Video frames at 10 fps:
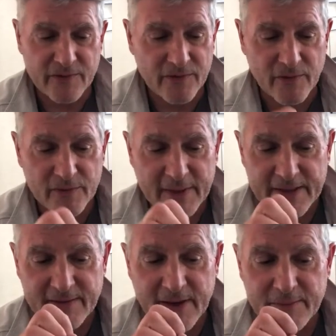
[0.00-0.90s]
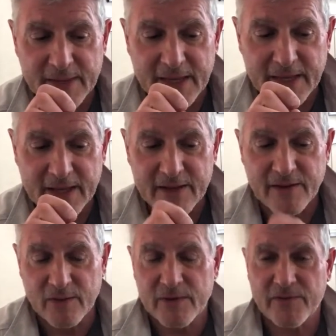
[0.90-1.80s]
So by the time they get
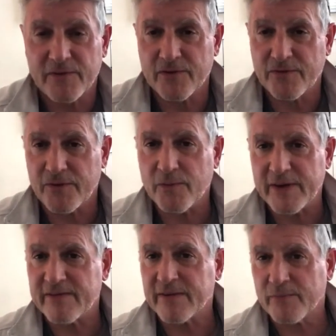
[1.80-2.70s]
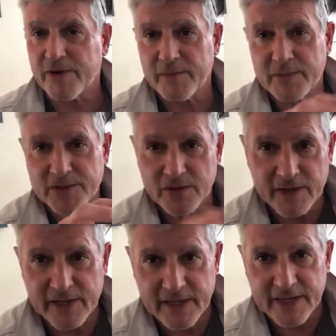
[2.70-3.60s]
done with the first few weeks, they can pretty much
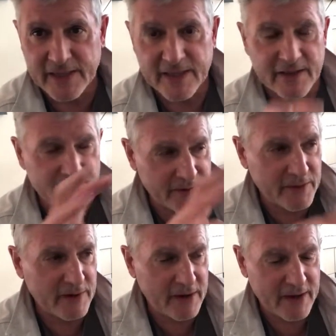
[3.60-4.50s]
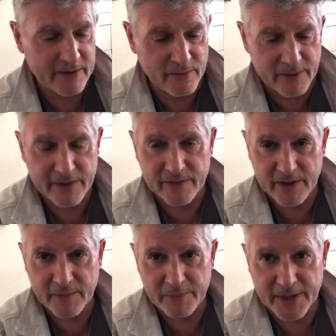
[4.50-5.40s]
look at anything and figure out how to render
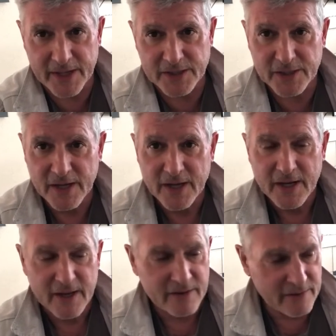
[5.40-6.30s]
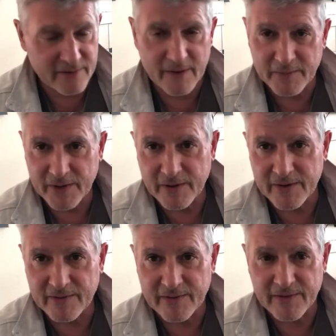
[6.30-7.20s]
it on page to some degree
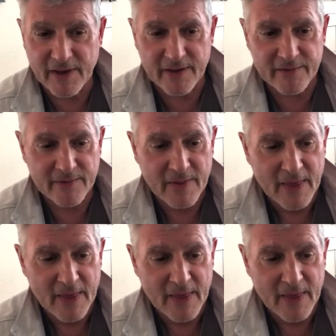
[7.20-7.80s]
of success.